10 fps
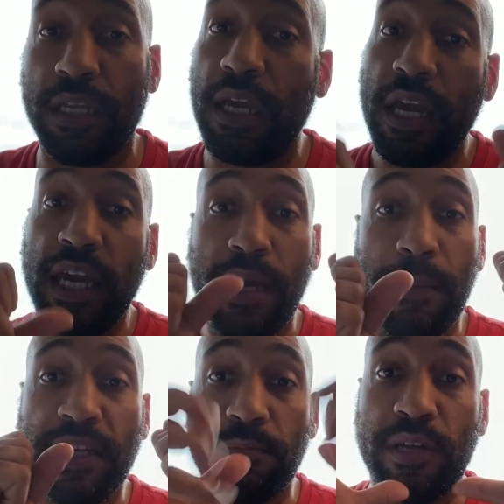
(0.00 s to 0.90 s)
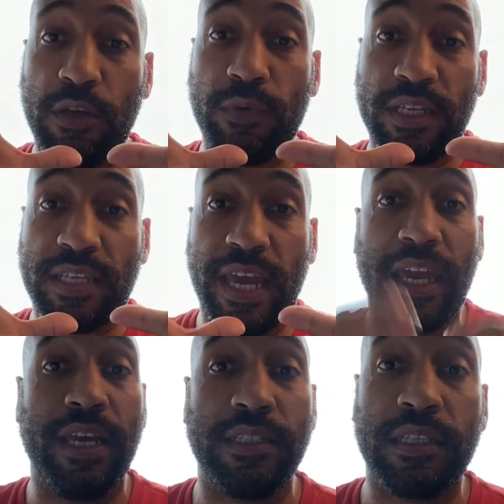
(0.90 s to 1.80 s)
He makes money with his
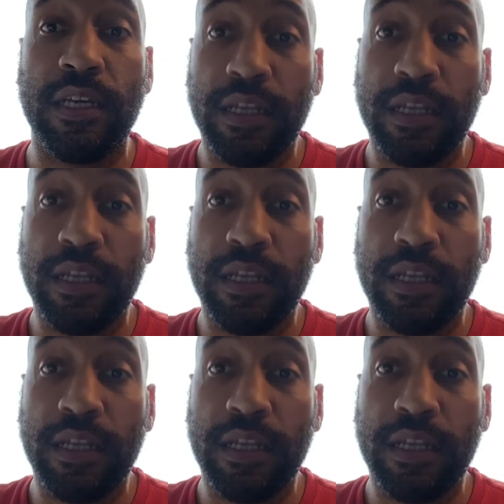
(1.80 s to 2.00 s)
hands.